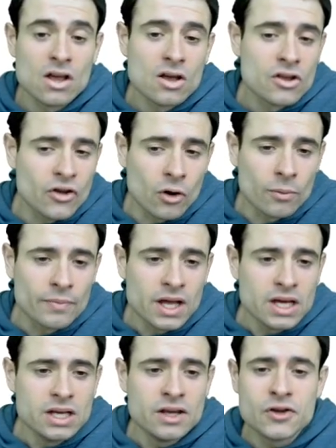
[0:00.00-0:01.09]
So,
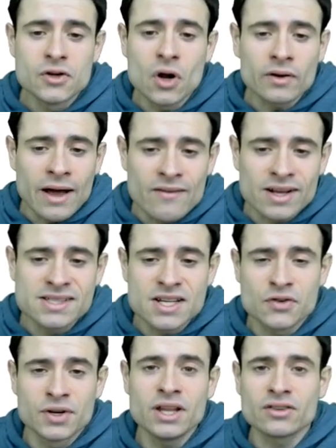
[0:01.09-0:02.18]
if you don't have access to
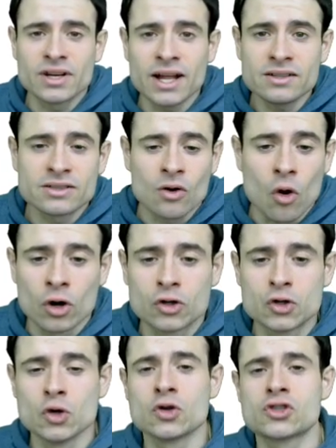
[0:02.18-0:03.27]
the internet or
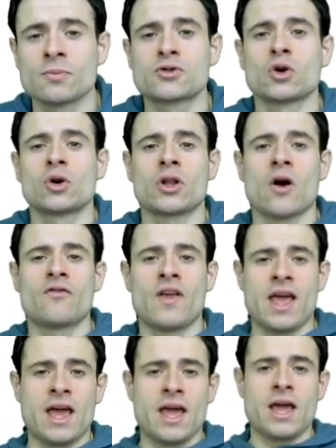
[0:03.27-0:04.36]
to some sort of
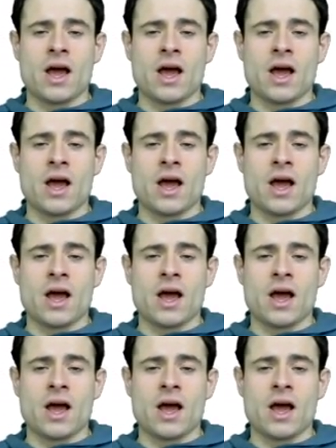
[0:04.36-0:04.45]
a